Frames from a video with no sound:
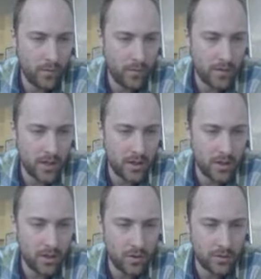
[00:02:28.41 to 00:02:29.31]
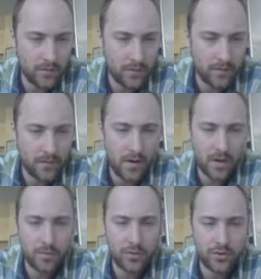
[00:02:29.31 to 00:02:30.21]
for the unknowns for the
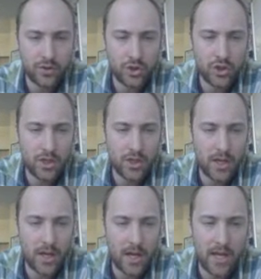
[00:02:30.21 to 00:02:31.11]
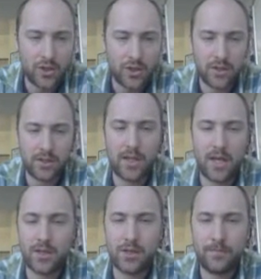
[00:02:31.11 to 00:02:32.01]
variables g and h in this
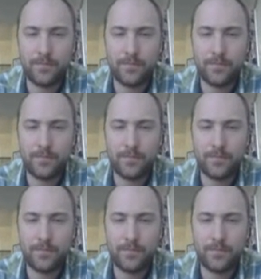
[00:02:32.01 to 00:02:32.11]
case.